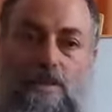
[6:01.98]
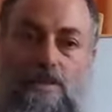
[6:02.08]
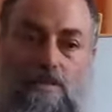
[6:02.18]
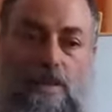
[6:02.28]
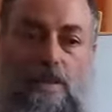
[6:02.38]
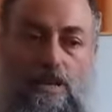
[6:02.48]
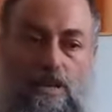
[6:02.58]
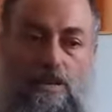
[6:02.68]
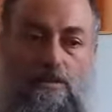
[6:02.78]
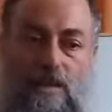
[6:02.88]
it's really
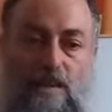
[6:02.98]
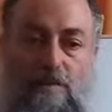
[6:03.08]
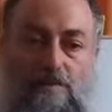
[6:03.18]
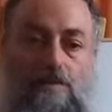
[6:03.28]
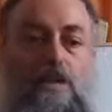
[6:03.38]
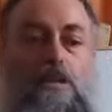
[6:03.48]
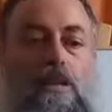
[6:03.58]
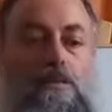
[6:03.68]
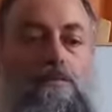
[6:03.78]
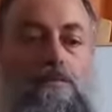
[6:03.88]
a time of great
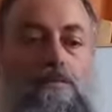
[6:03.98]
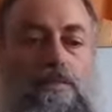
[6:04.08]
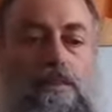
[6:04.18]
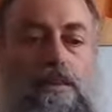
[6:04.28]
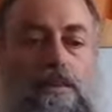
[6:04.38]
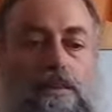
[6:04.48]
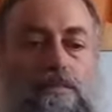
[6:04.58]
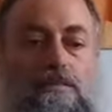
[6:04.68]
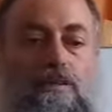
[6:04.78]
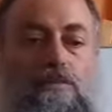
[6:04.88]
light.
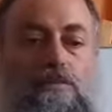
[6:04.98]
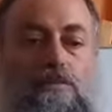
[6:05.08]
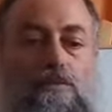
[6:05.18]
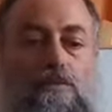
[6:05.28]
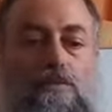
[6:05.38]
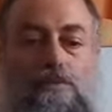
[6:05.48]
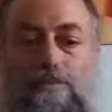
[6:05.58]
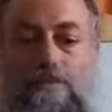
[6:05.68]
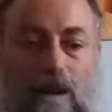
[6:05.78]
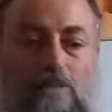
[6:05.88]
So
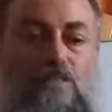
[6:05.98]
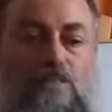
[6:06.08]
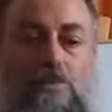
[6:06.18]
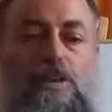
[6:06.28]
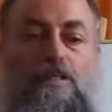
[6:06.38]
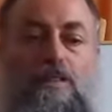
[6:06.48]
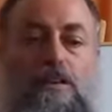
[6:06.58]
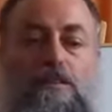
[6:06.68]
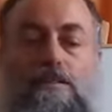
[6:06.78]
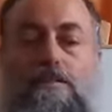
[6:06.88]
how does it work
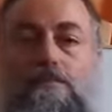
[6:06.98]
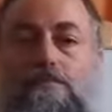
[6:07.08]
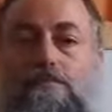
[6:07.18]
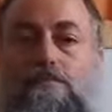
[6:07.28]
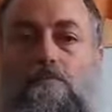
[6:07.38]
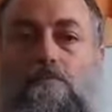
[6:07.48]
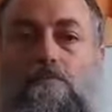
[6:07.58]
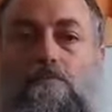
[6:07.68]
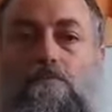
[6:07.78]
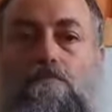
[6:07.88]
exactly?
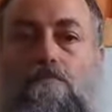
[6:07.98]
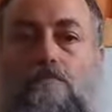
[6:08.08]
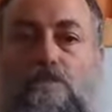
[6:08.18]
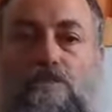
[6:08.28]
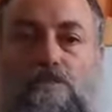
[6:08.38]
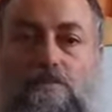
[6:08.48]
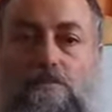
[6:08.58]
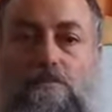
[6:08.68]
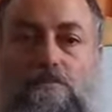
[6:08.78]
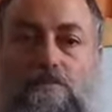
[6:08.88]
There's
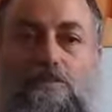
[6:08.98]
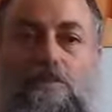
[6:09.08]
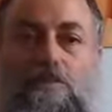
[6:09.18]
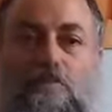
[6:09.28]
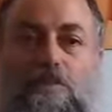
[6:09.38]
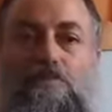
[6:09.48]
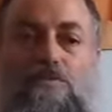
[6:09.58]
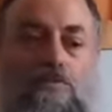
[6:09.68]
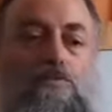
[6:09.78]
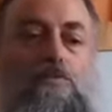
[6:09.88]
such a
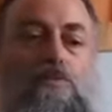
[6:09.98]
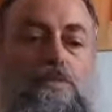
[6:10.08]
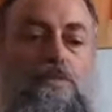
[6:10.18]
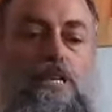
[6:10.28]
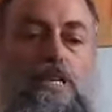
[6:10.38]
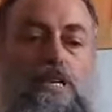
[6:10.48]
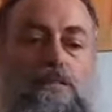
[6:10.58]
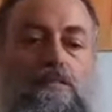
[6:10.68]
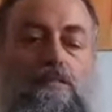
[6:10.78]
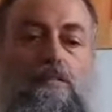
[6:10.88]
spiritual rule
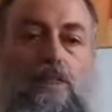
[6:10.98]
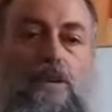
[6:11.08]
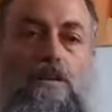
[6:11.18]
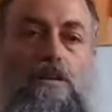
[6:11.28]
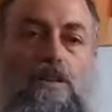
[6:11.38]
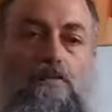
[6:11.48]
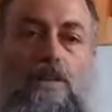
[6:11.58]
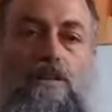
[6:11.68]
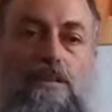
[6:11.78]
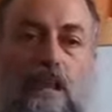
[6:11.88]
that when a
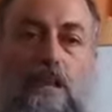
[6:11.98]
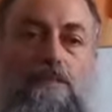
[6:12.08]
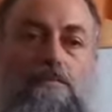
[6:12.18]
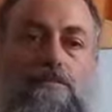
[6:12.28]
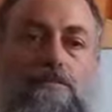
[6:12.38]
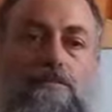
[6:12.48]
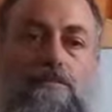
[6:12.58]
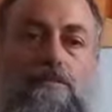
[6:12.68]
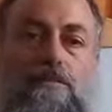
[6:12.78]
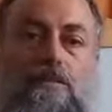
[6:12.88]
great light
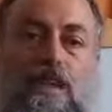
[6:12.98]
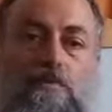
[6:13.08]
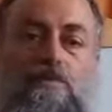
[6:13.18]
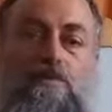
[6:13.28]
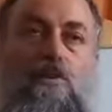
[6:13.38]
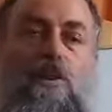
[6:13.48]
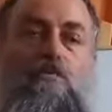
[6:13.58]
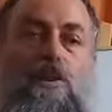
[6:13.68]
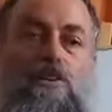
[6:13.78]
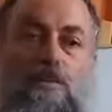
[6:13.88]
comes
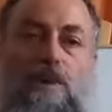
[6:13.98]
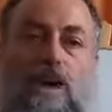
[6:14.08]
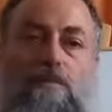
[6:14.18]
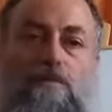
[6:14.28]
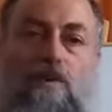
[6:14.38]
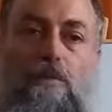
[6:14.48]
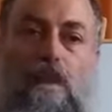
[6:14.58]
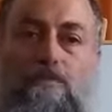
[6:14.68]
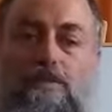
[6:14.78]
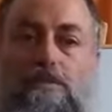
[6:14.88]
from Hashamayim, from
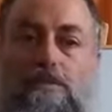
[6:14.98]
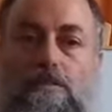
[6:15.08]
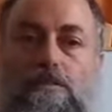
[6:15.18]
heaven,